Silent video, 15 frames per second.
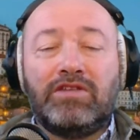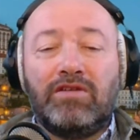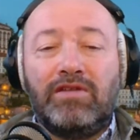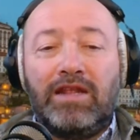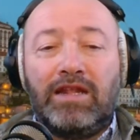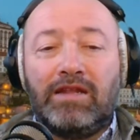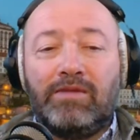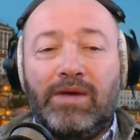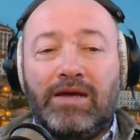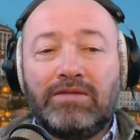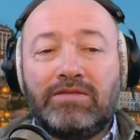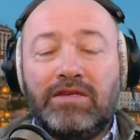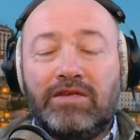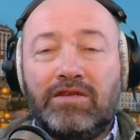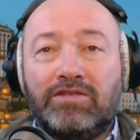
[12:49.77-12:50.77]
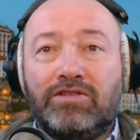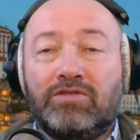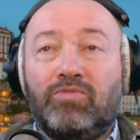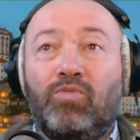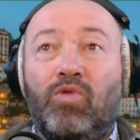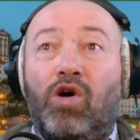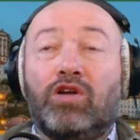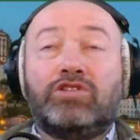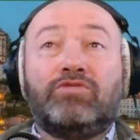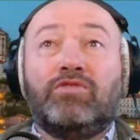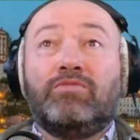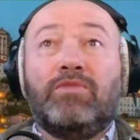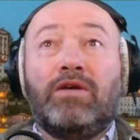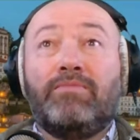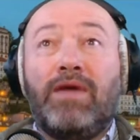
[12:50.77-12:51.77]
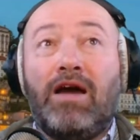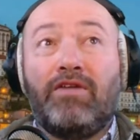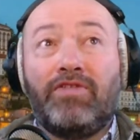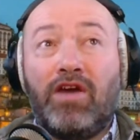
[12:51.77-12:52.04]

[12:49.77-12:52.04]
little about it and I just watch with my mouth